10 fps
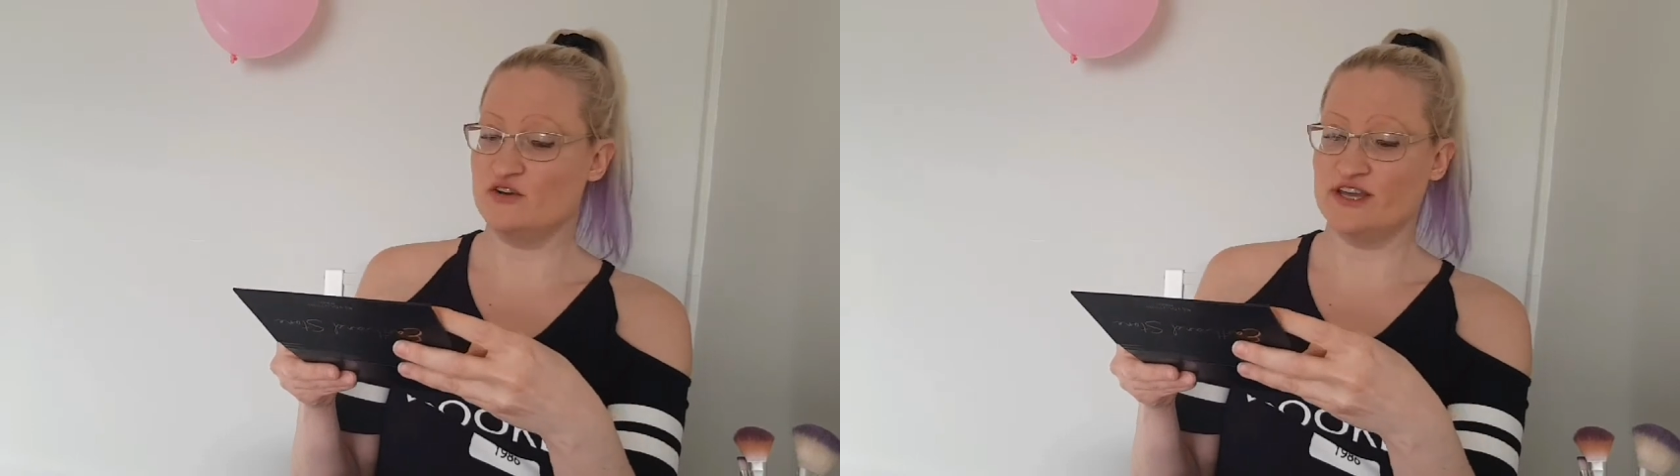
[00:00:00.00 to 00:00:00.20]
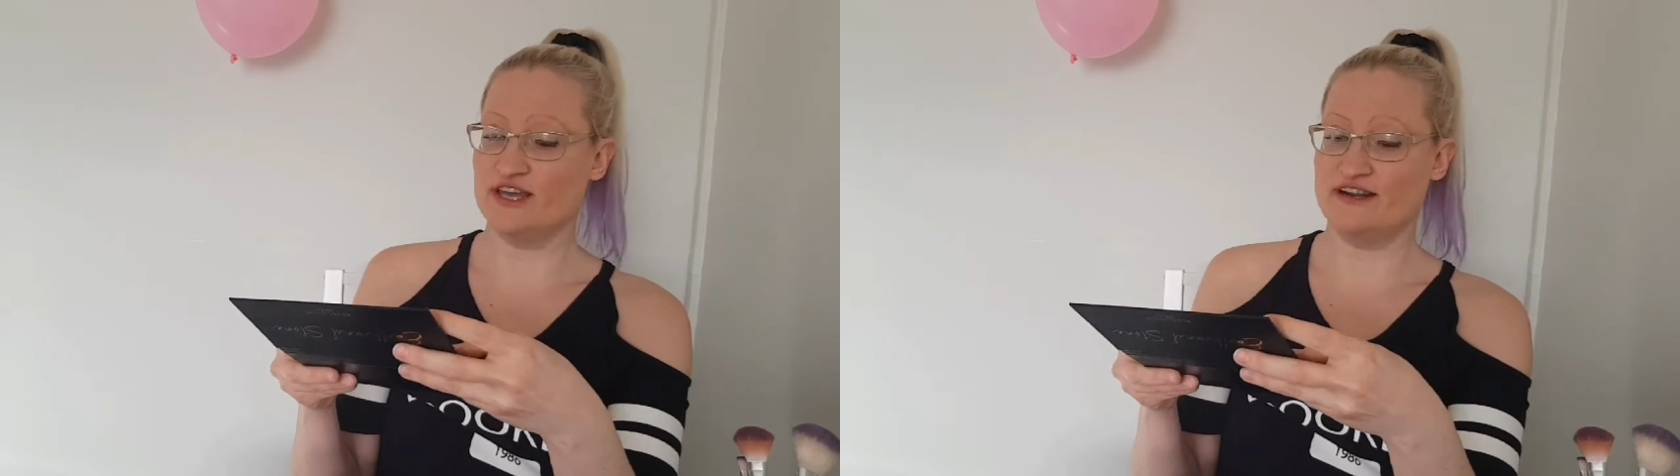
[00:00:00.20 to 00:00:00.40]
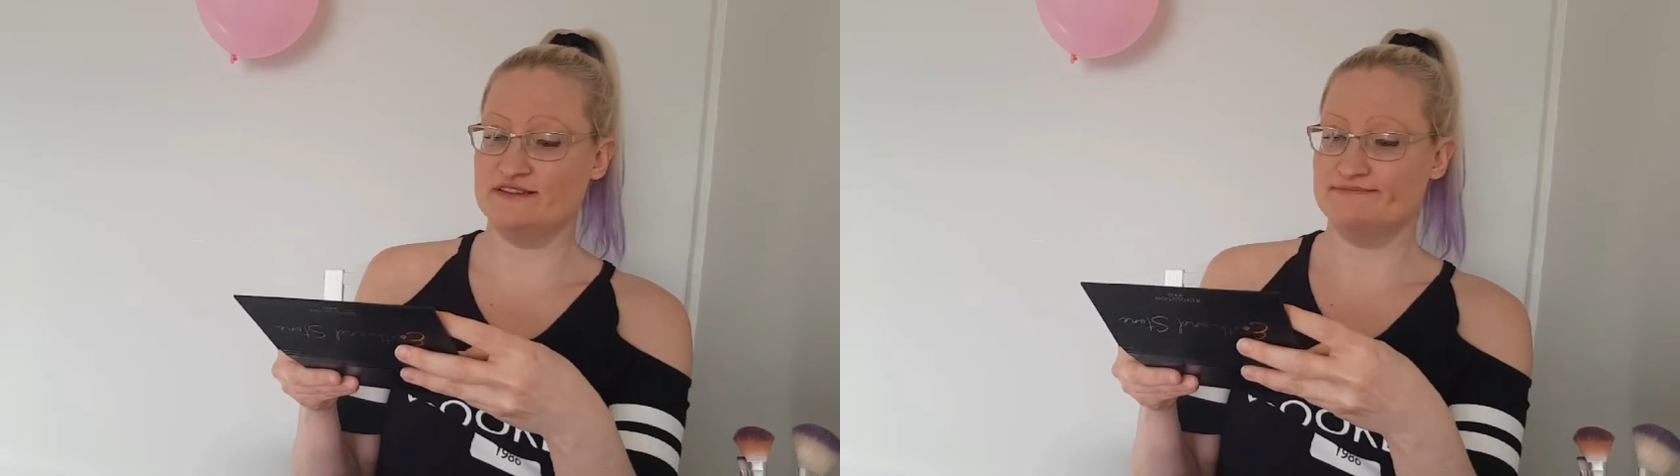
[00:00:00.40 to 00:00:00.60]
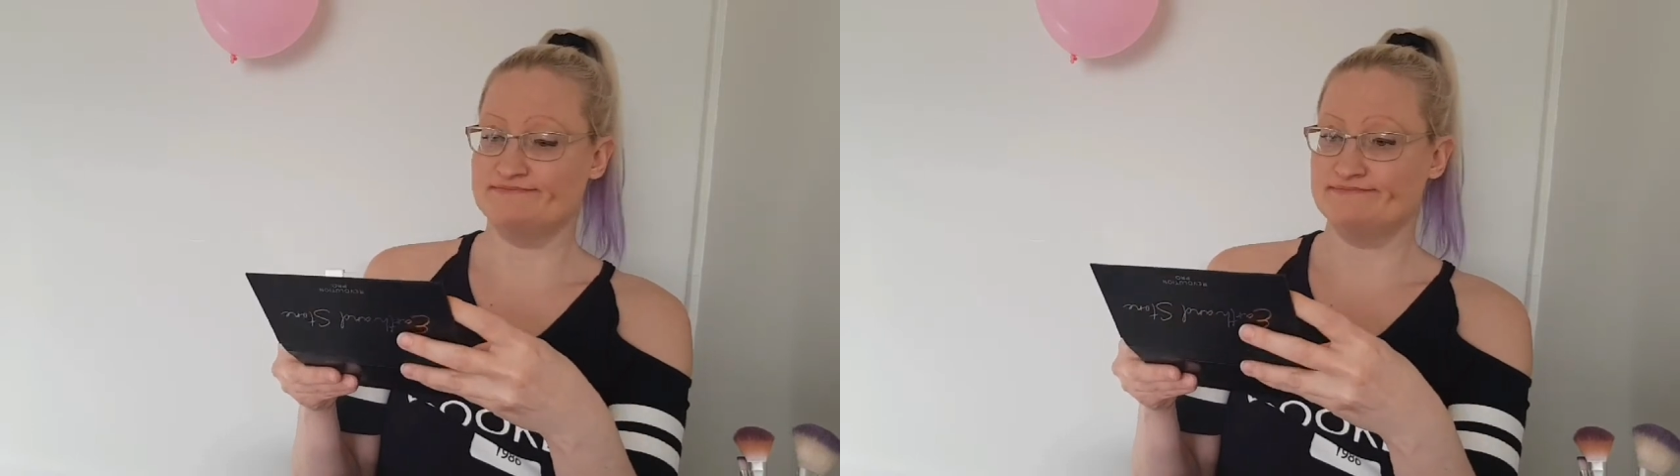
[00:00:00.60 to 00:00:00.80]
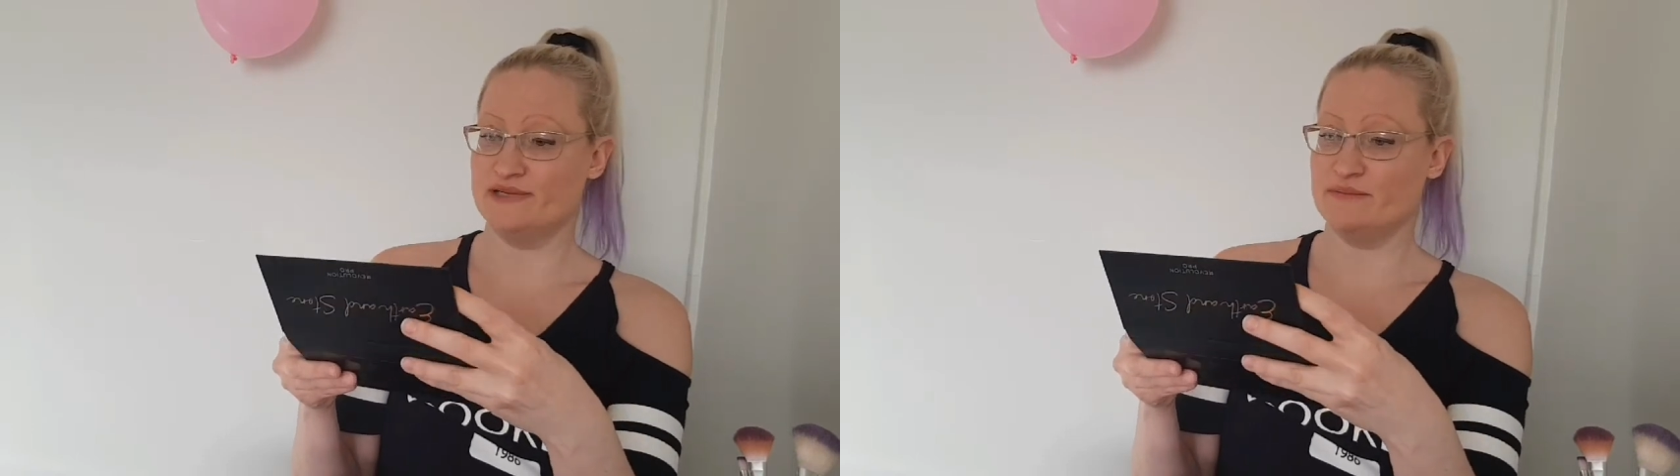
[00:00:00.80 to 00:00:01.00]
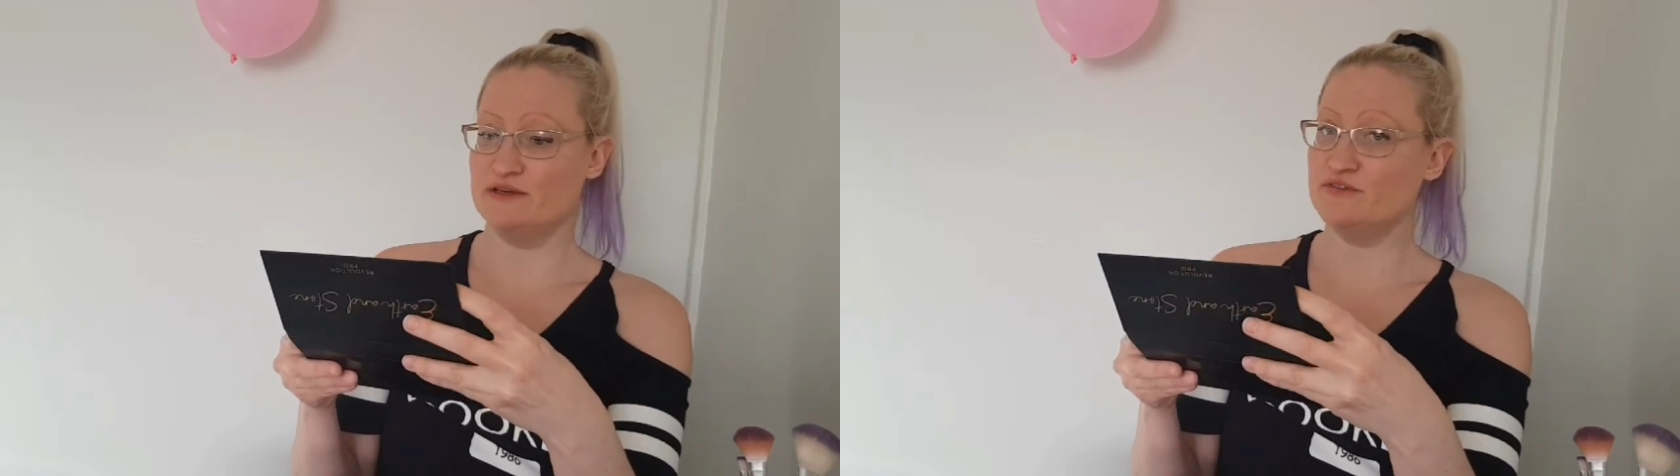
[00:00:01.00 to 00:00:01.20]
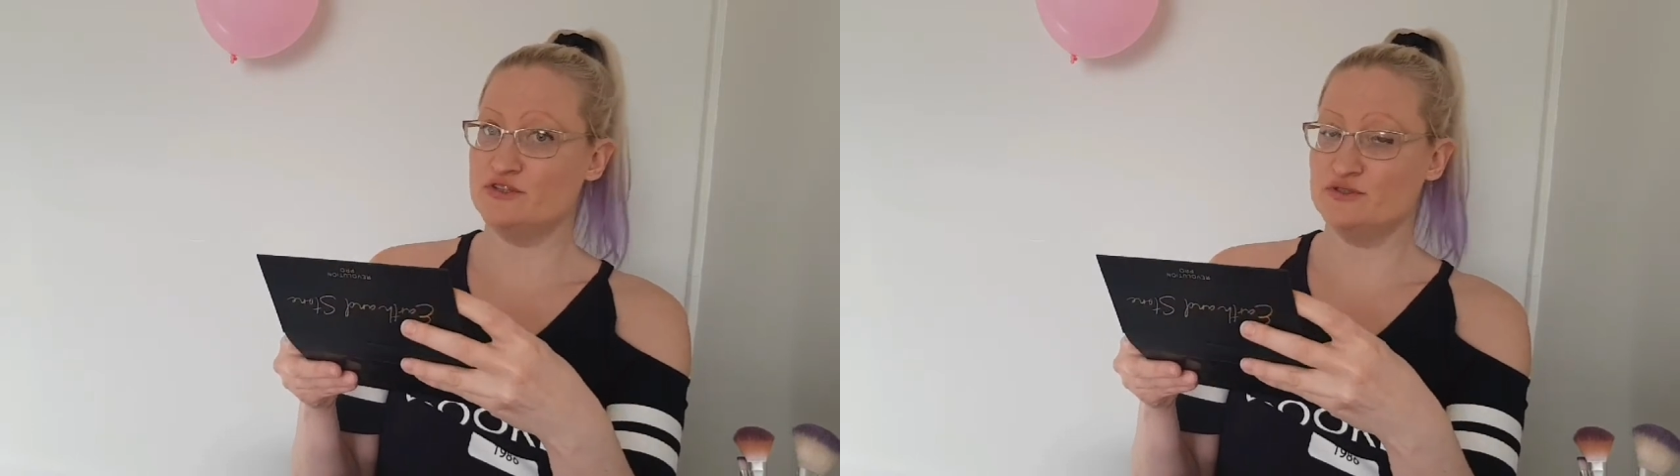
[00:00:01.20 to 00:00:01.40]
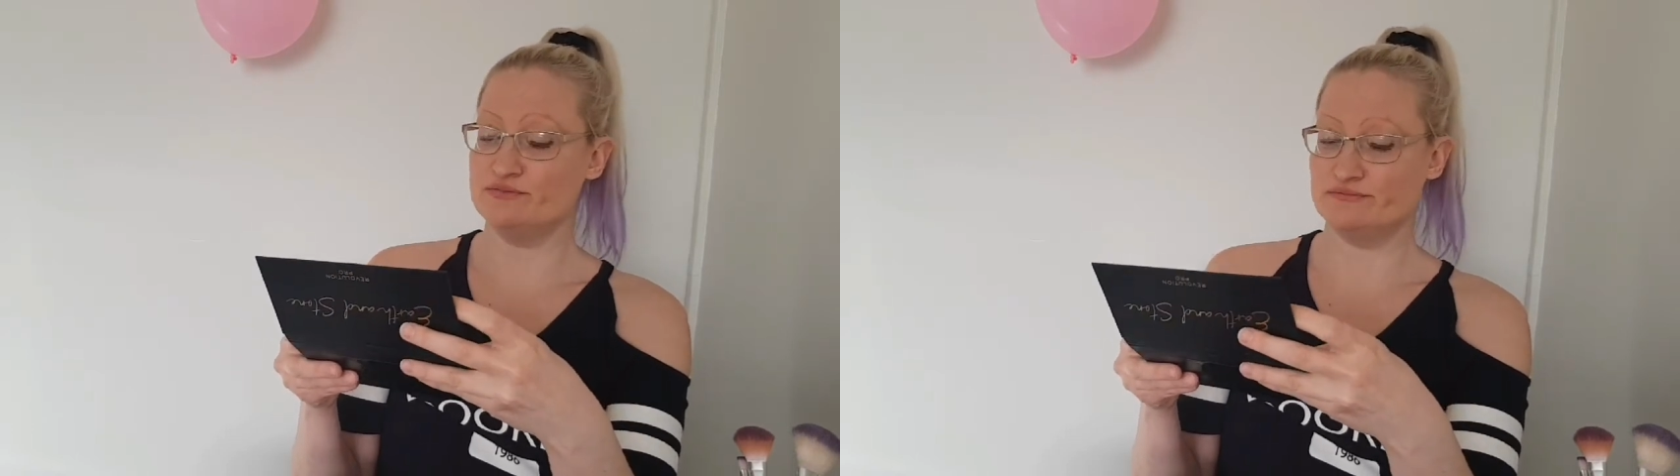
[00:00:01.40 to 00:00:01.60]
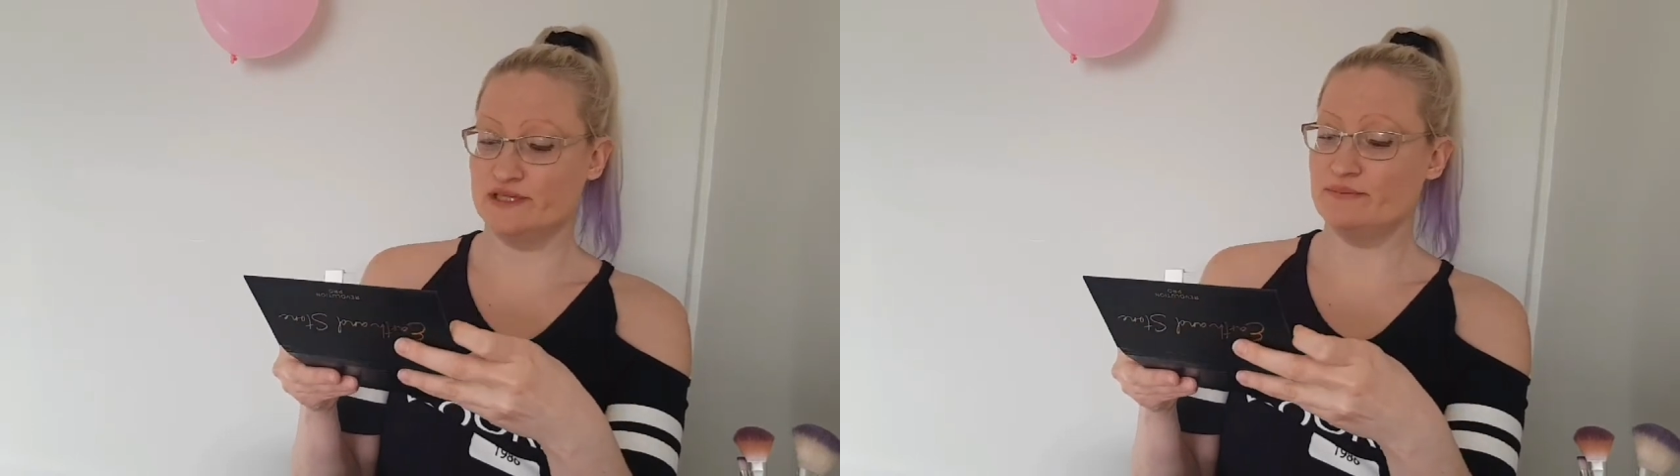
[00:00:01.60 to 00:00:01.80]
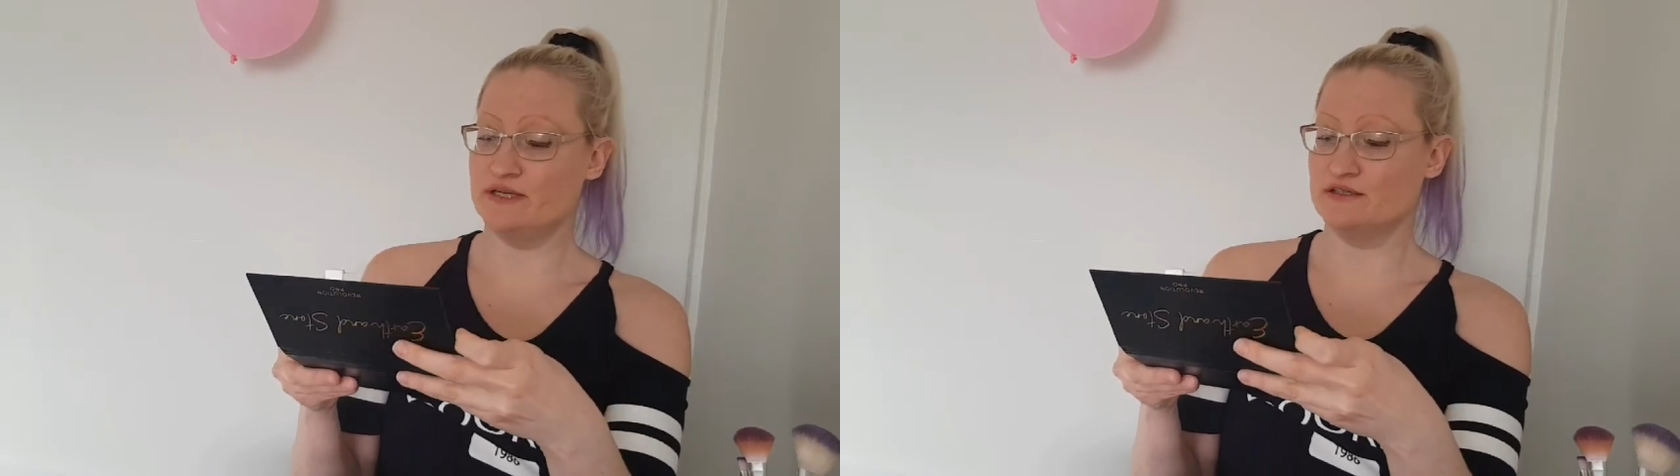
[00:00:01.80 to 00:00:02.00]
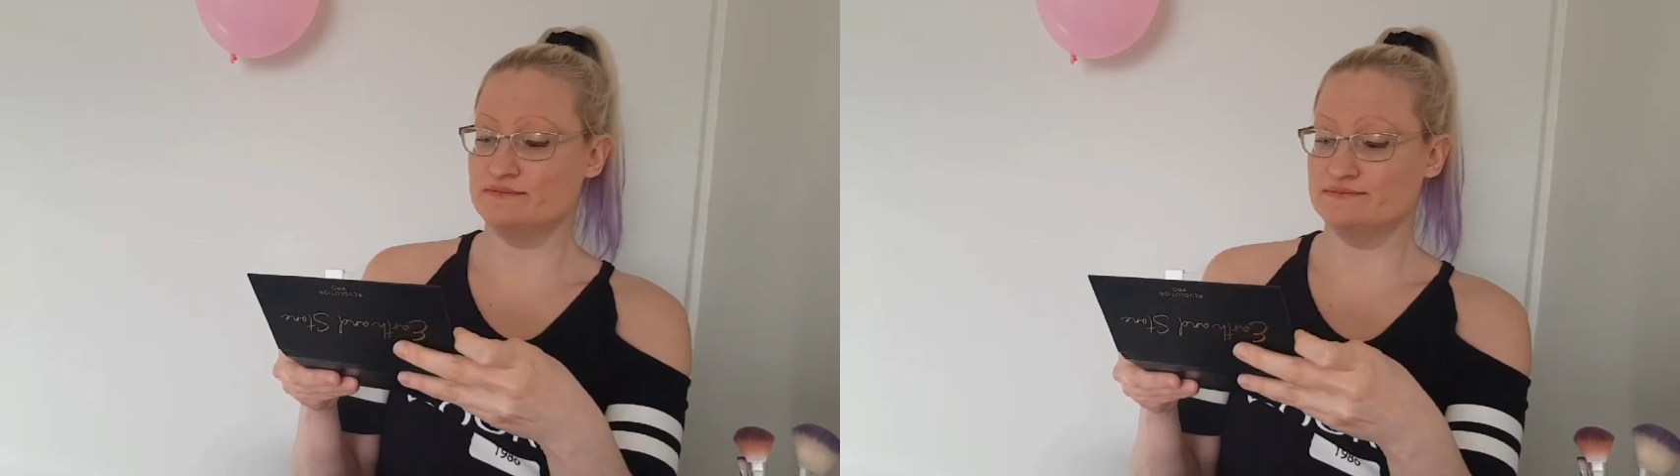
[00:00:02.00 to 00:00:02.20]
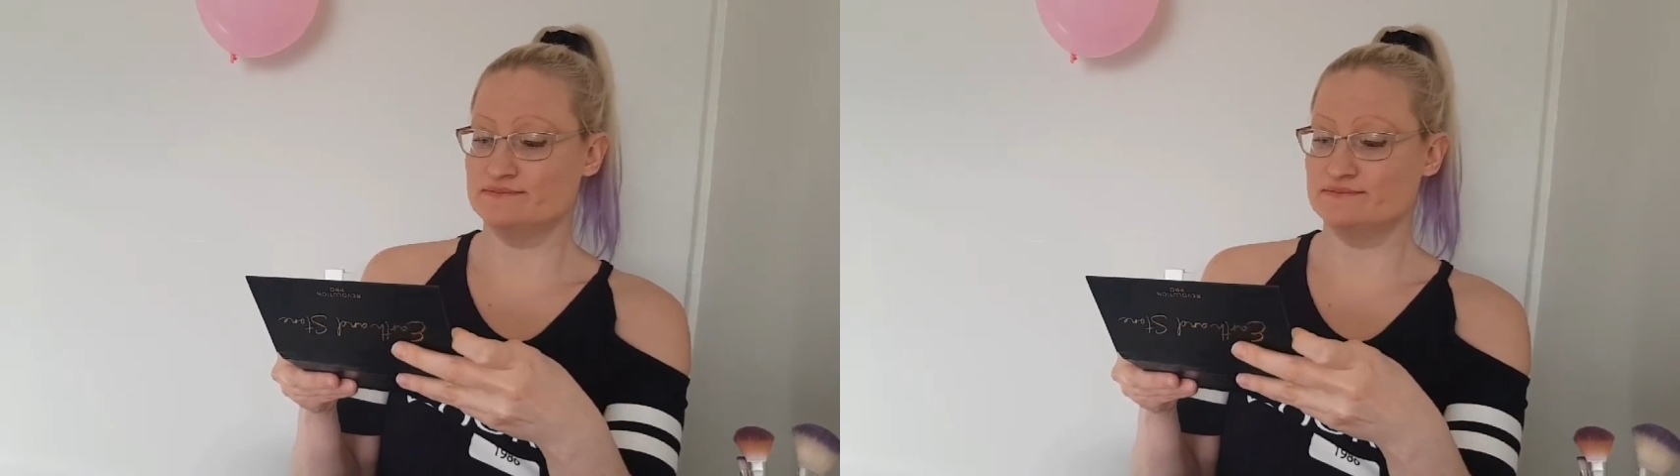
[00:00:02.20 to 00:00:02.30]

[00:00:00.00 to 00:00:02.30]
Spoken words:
I don't get it. Maybe if you do, let me know.